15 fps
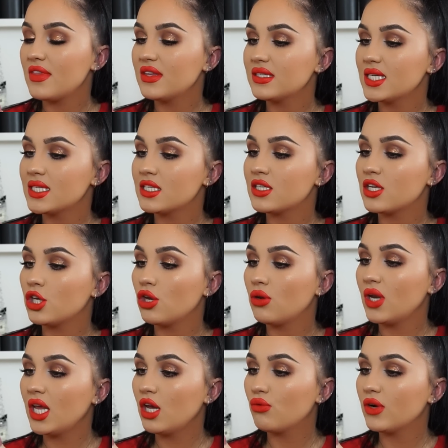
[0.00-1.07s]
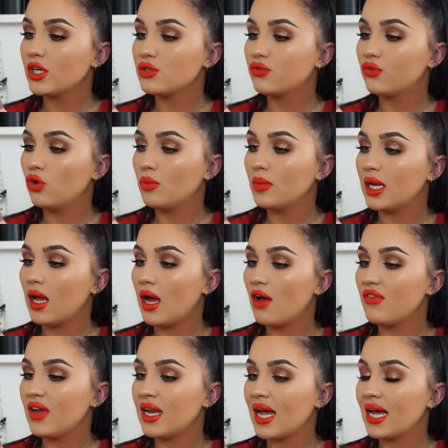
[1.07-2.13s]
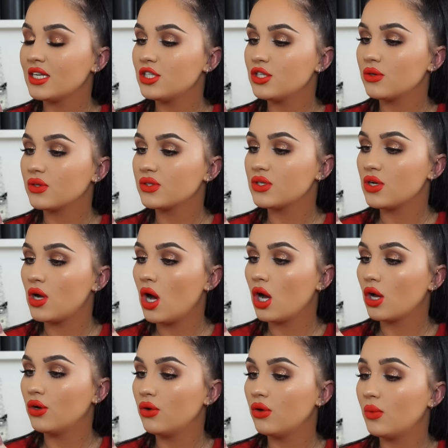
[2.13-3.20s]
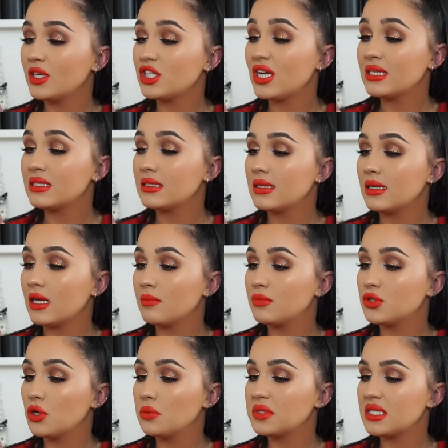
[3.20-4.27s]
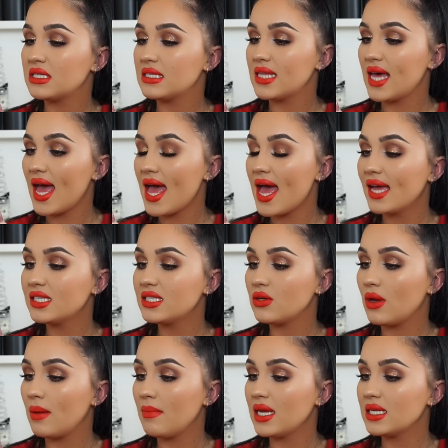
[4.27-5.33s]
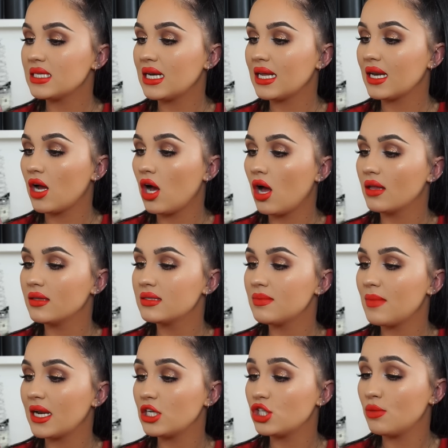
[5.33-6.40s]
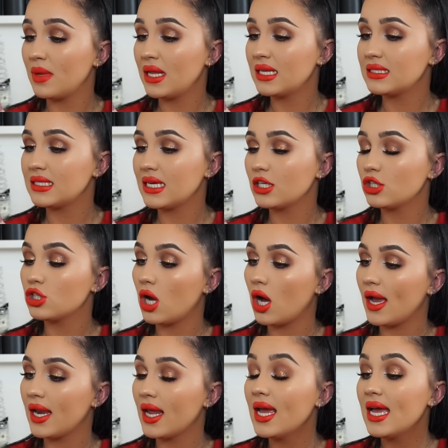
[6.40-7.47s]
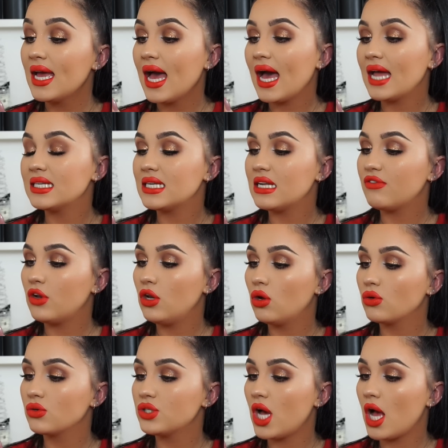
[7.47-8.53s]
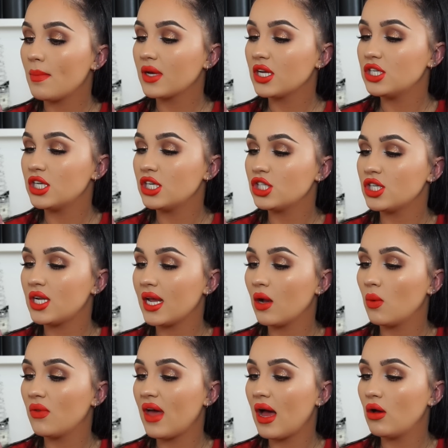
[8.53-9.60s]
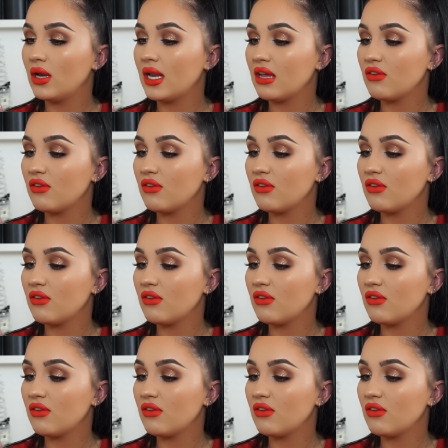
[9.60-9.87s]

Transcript: This says it's a unique rich formula of in antioxidant argonol, which instantly absorbs into the hair to immediately enhance manageability, shine, and deliver long-term conditioning without